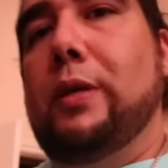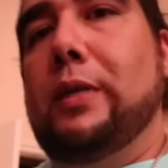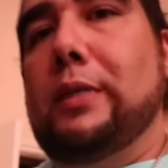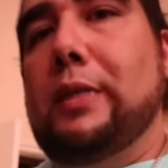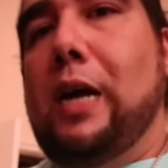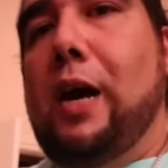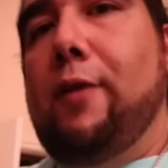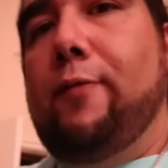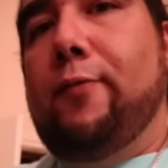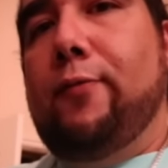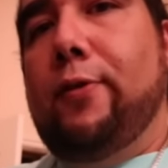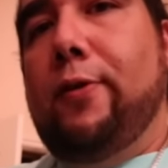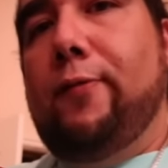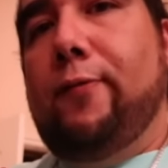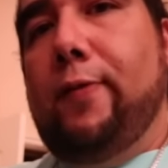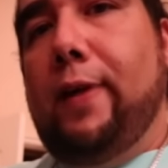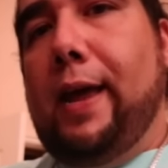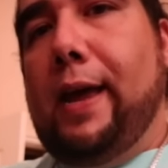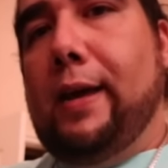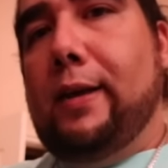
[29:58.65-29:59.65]
It's not for a
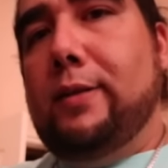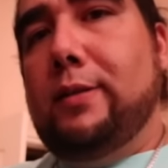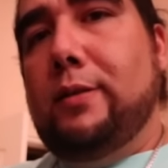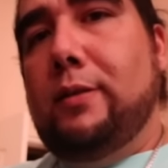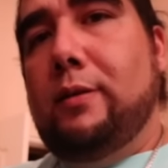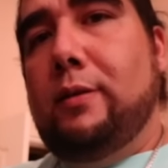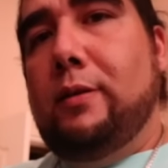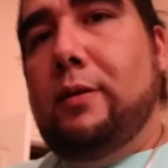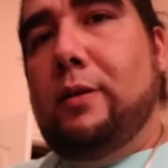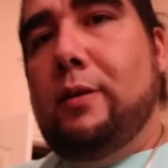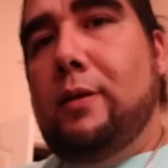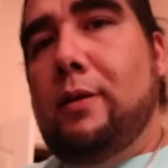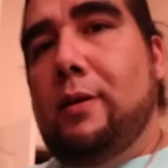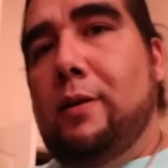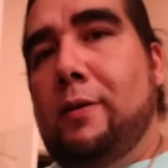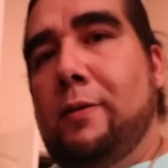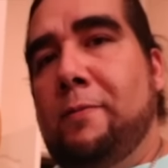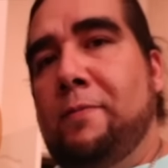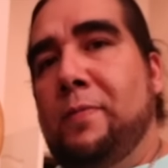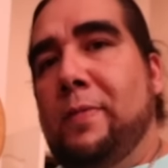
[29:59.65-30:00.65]
flex.
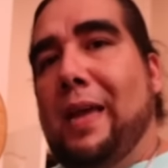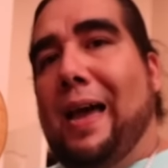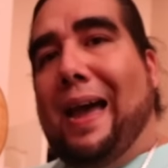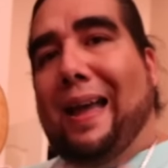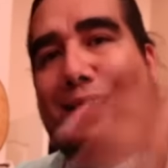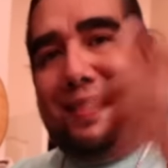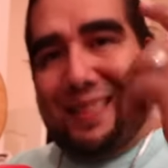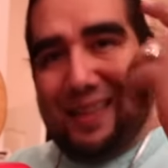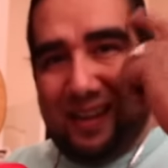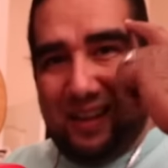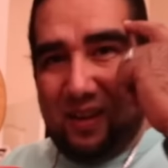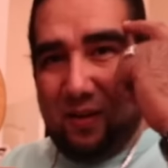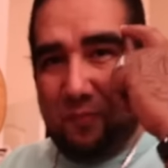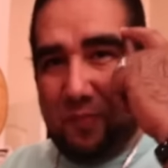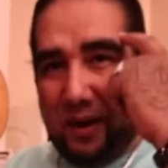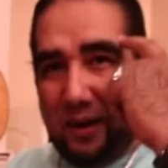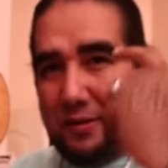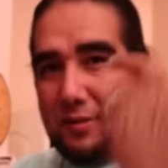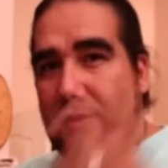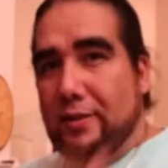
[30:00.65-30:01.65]
I think
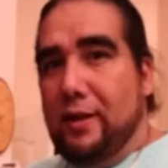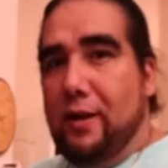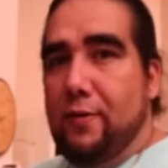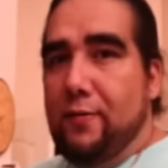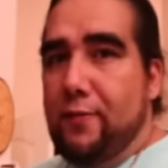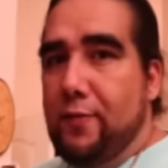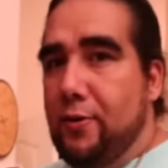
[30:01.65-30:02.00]
about stuff,